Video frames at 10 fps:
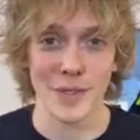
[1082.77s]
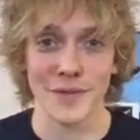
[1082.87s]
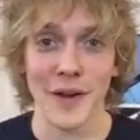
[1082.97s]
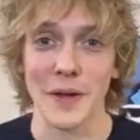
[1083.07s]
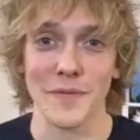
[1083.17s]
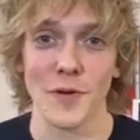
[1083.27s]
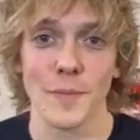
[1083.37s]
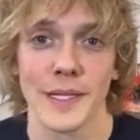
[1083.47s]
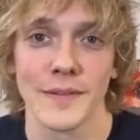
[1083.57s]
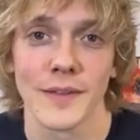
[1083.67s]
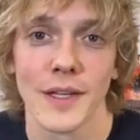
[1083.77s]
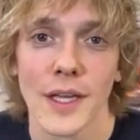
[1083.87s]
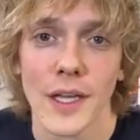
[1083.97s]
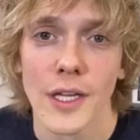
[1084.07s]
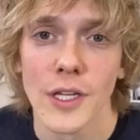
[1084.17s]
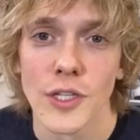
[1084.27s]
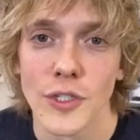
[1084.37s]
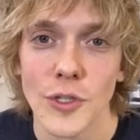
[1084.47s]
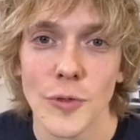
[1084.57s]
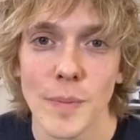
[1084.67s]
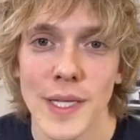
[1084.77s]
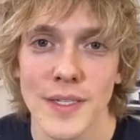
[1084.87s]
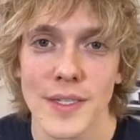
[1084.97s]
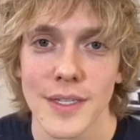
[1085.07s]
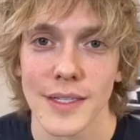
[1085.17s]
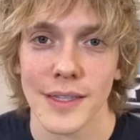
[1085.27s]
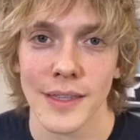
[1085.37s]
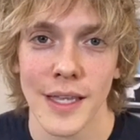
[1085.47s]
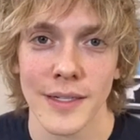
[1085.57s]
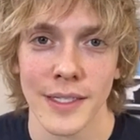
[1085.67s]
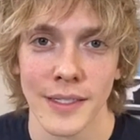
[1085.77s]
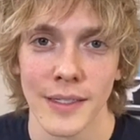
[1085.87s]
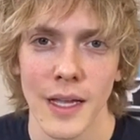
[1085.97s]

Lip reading: very informative. Do you miss London?